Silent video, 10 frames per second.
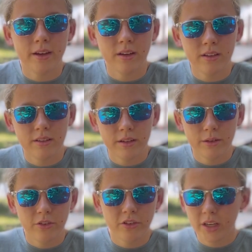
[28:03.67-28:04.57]
So
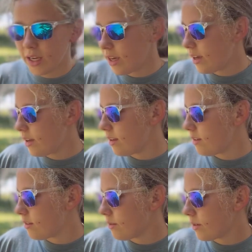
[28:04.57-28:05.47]
she
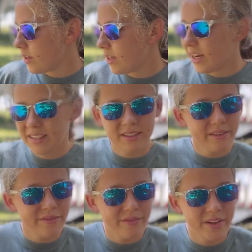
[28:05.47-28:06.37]
is really nicely
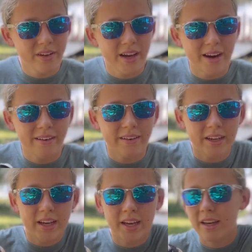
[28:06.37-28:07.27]
filled out,
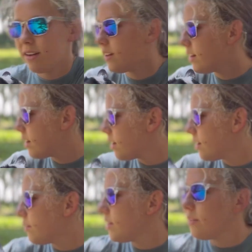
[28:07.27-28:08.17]
and
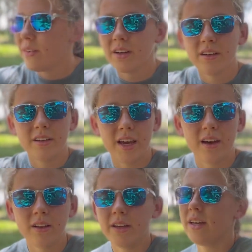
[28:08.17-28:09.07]
when you feel her
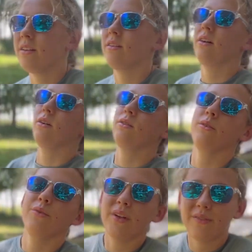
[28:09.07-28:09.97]
tail, it's also
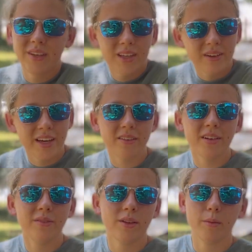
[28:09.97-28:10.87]
fluffy. You can't really
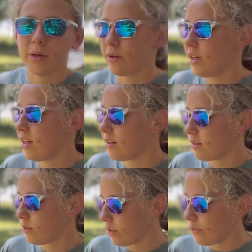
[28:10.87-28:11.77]
feel the bone in it. So
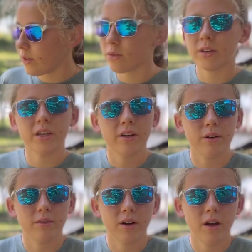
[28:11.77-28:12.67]
she feels really good
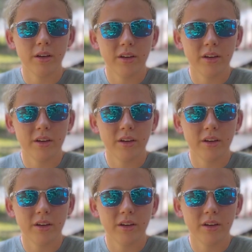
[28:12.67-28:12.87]
overall.